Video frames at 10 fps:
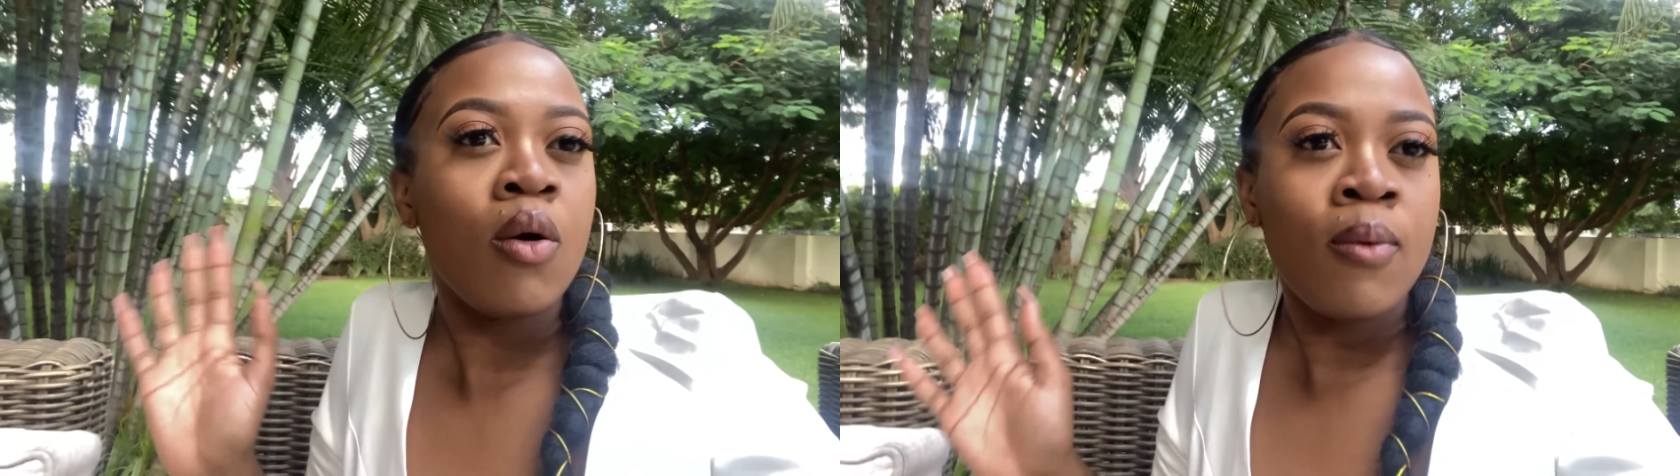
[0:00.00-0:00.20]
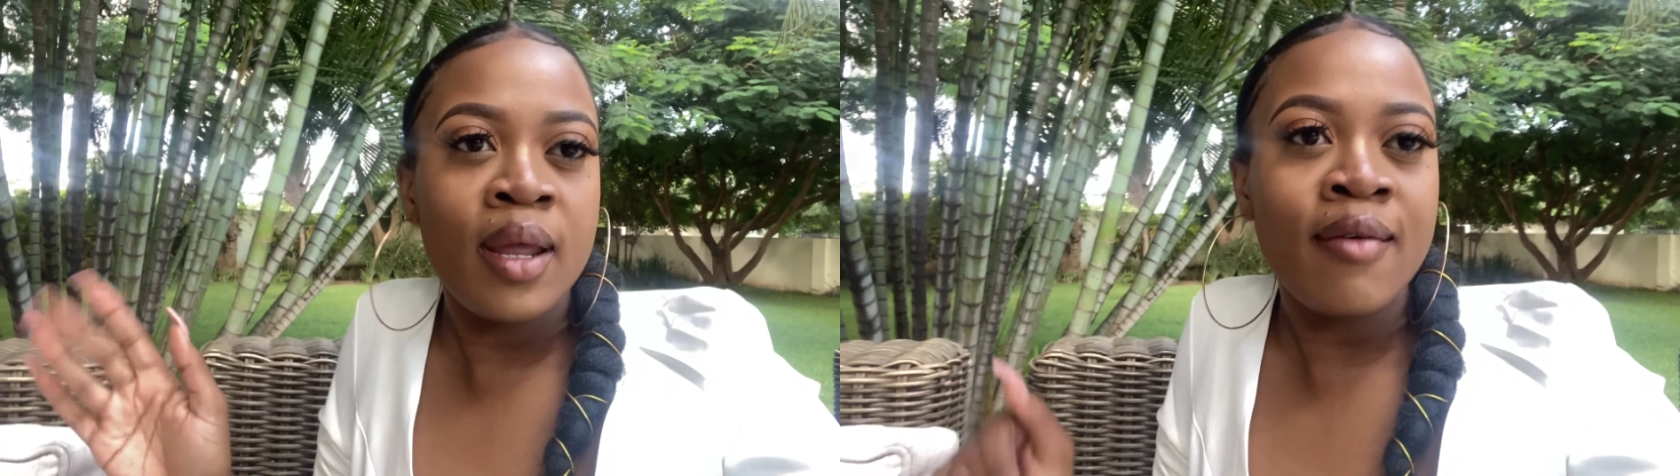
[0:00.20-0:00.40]

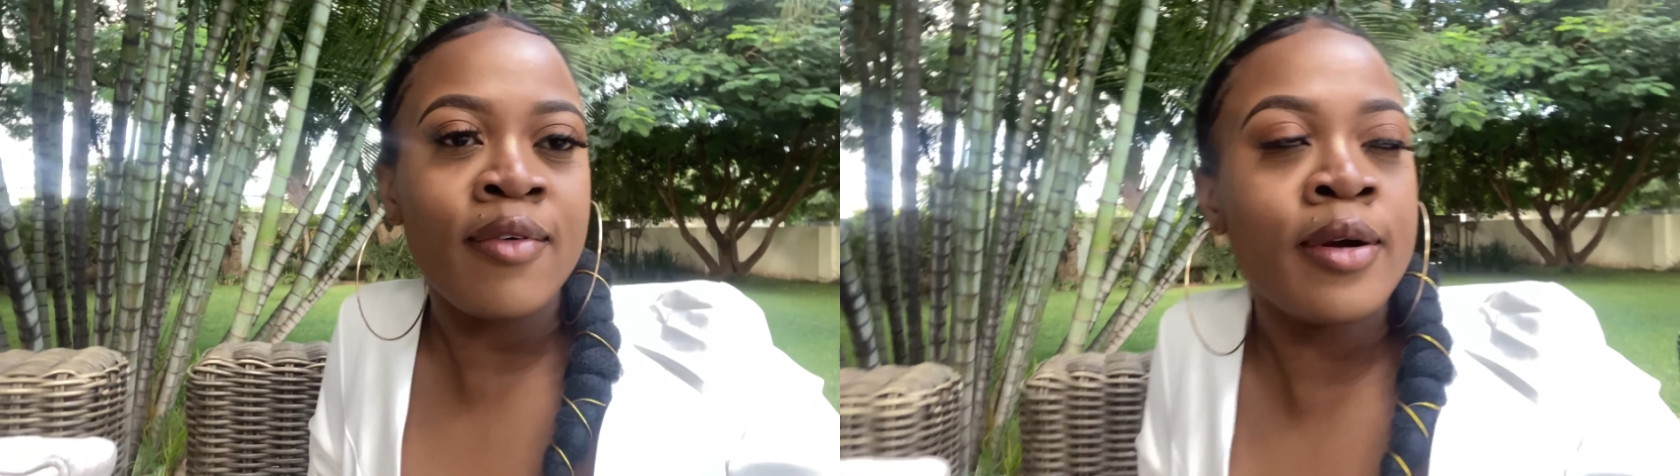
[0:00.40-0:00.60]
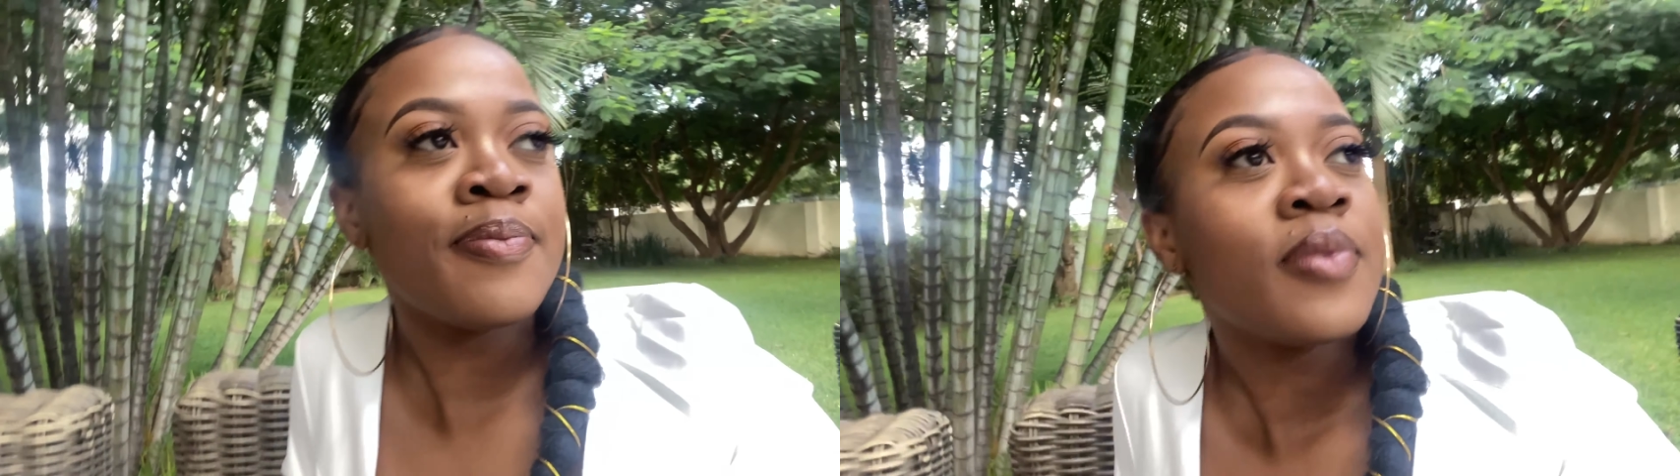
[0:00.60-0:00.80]

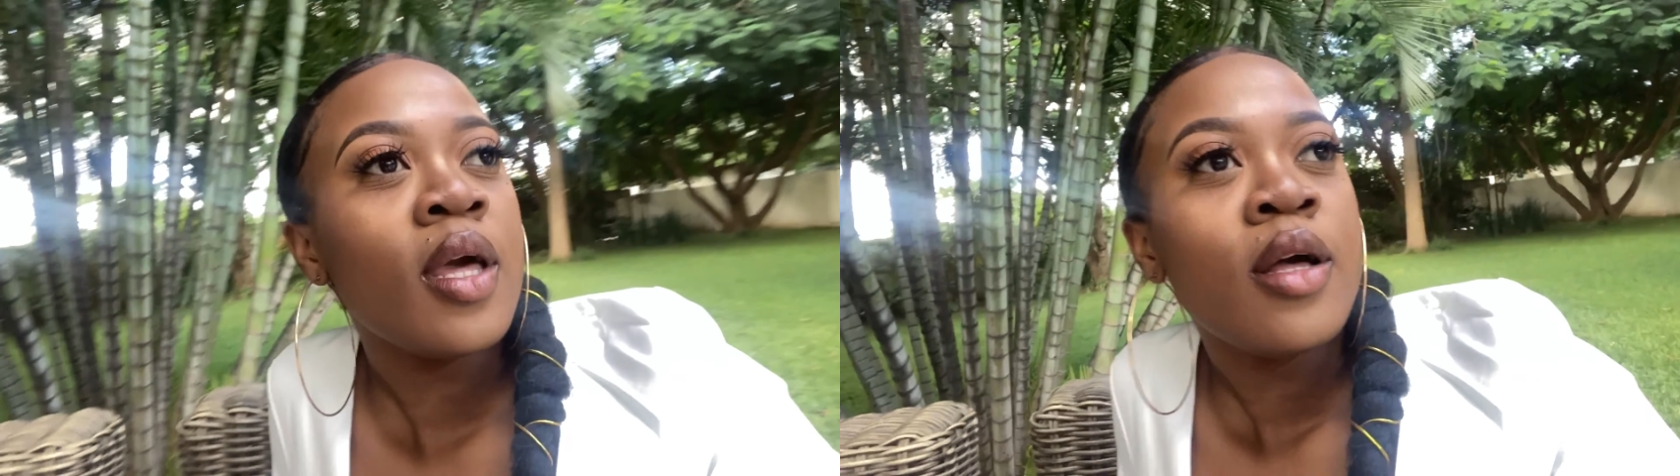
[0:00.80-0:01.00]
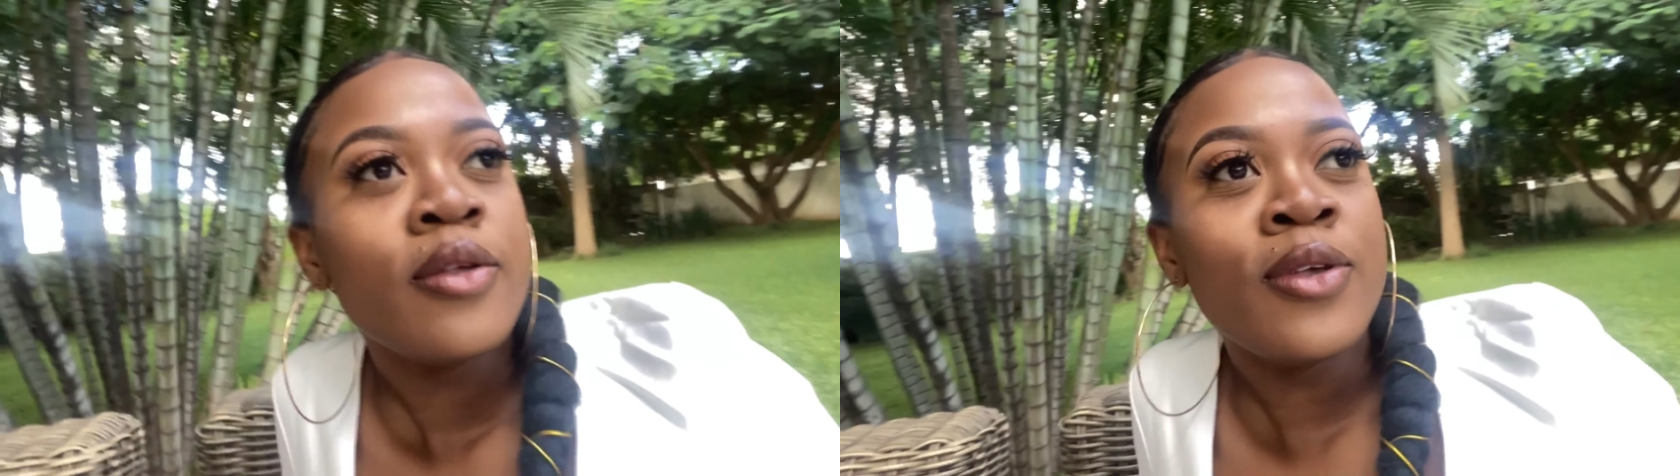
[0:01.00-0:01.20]
whatever
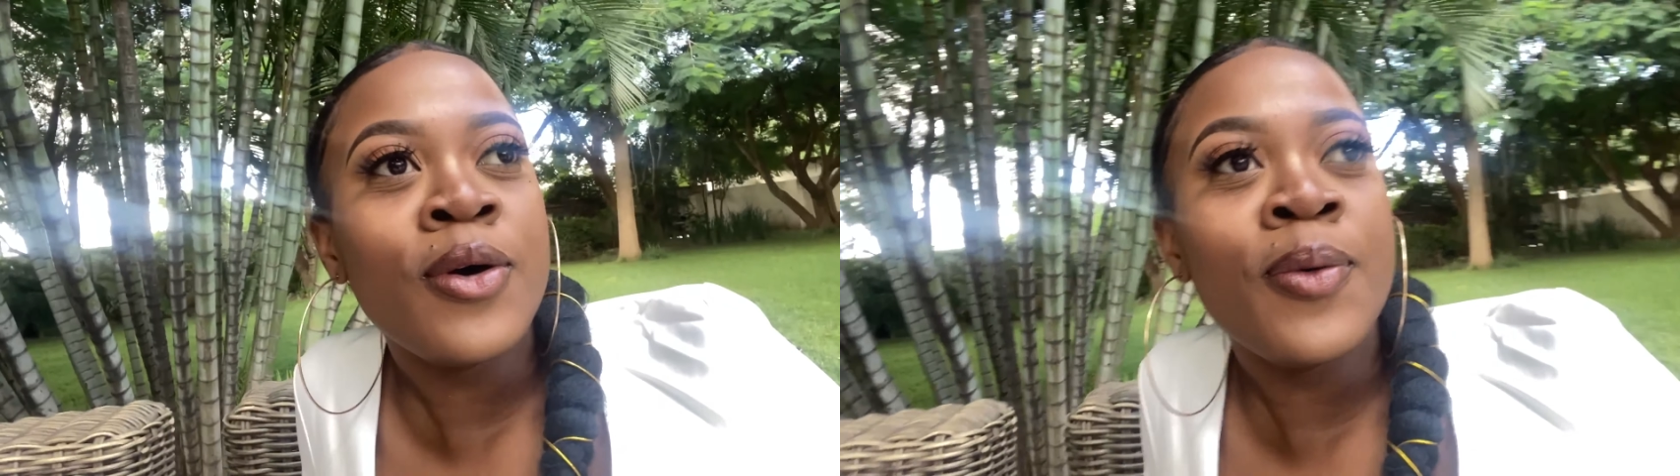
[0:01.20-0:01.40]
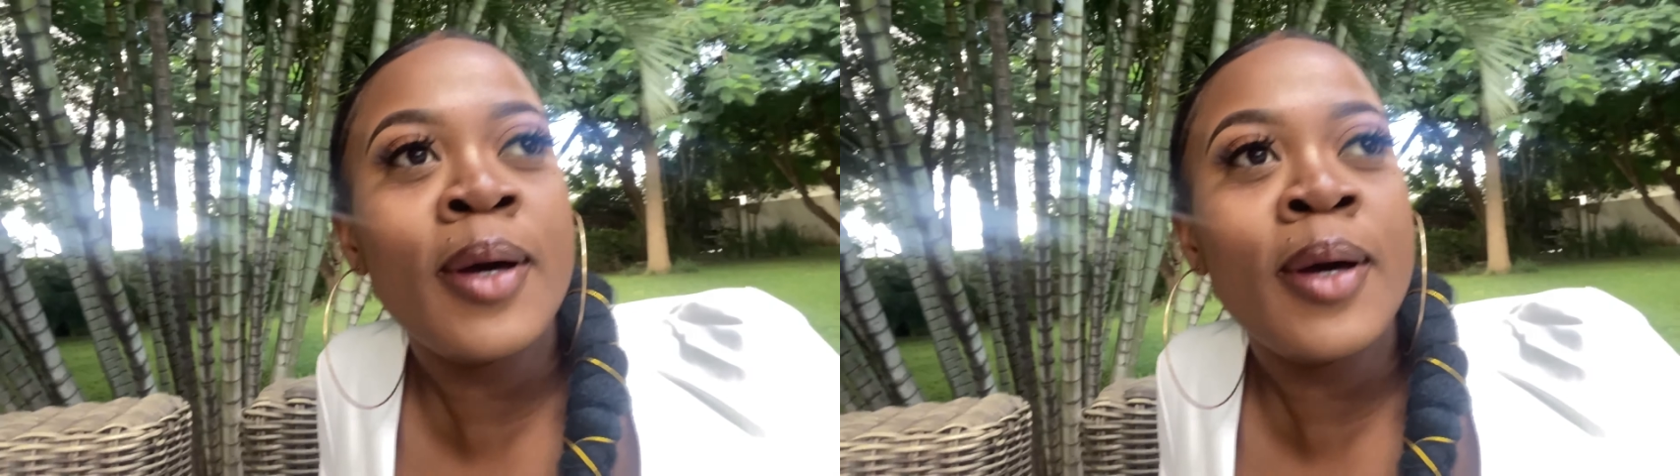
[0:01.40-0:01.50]
so